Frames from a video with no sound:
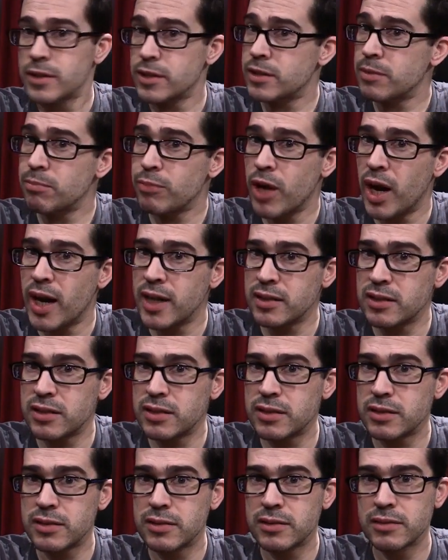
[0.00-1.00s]
just some
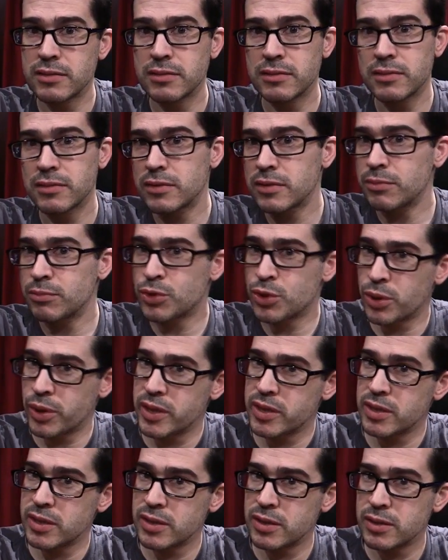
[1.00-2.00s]
thoughts, some
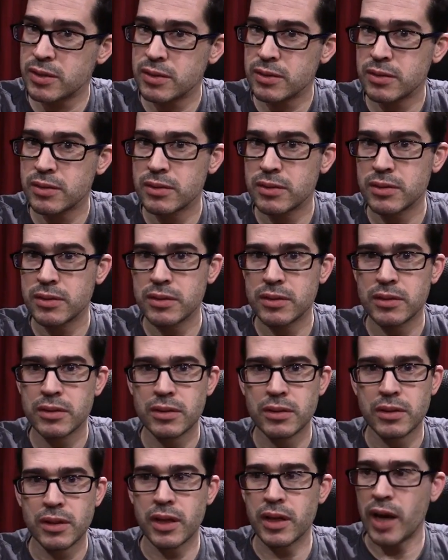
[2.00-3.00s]
choices,
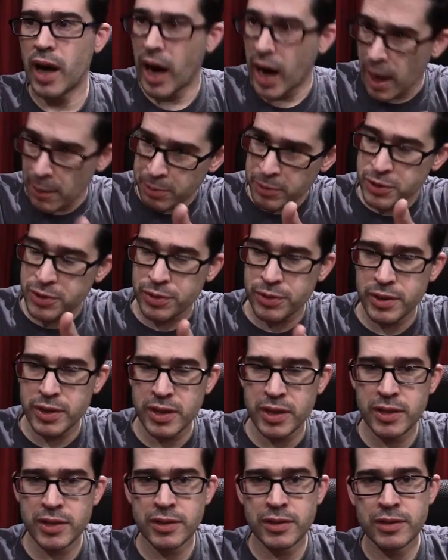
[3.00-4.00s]

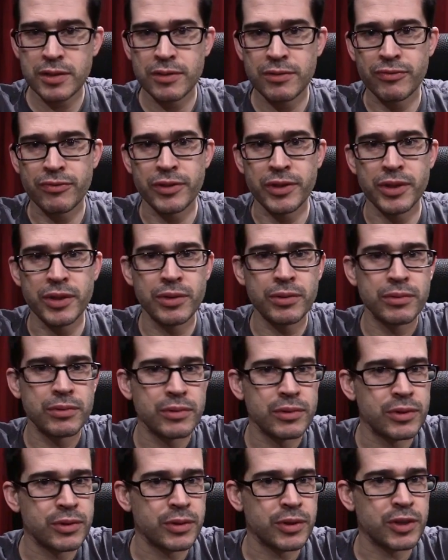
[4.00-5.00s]
opportunities for
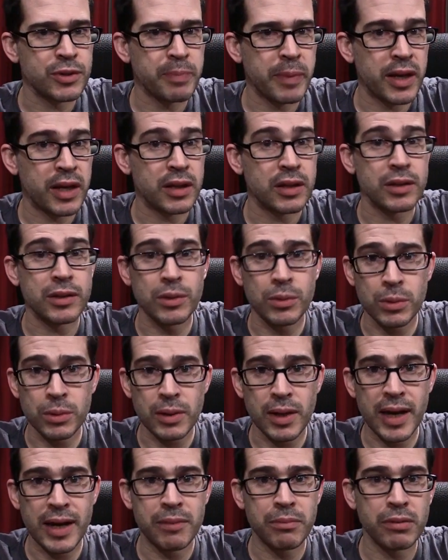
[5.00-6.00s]
you to expand
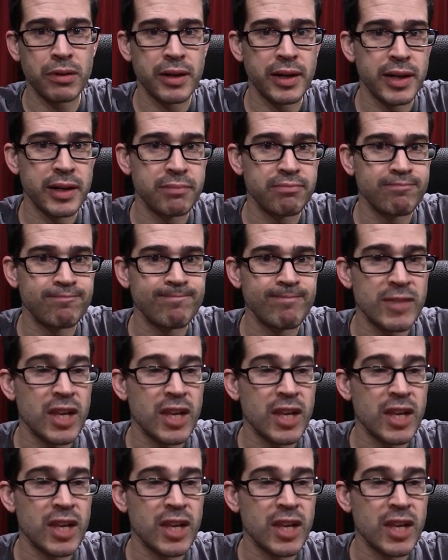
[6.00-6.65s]
your library.